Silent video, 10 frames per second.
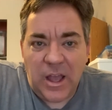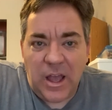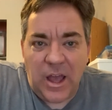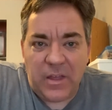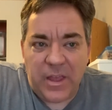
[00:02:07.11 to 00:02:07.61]

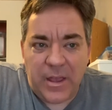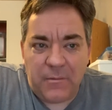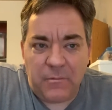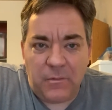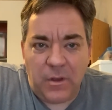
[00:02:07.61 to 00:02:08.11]

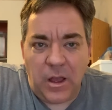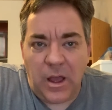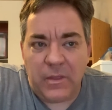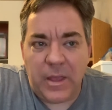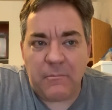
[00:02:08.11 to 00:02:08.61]

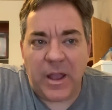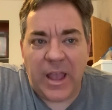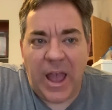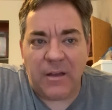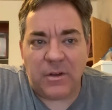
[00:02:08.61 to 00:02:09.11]
They might
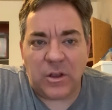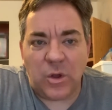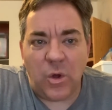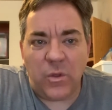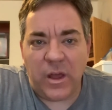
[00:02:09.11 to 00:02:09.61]
have a
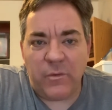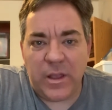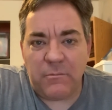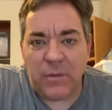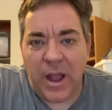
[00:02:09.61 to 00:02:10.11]
goal that we
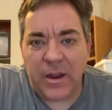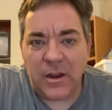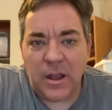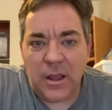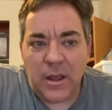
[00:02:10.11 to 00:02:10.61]

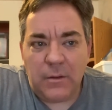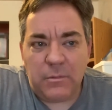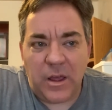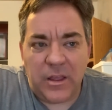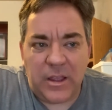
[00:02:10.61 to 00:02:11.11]
admire,
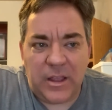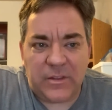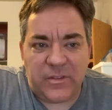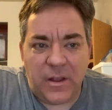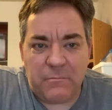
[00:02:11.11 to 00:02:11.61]
but
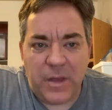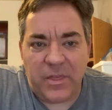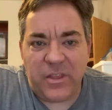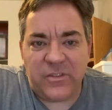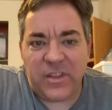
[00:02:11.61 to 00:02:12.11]
it's their
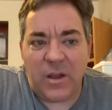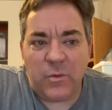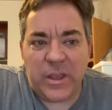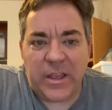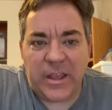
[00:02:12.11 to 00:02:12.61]
methods that
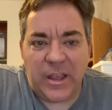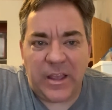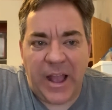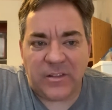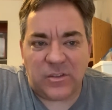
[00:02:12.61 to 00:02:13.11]
we
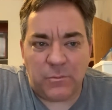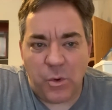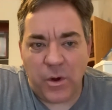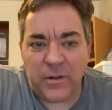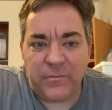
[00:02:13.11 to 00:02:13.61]
can't
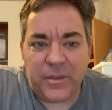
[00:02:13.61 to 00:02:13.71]
support.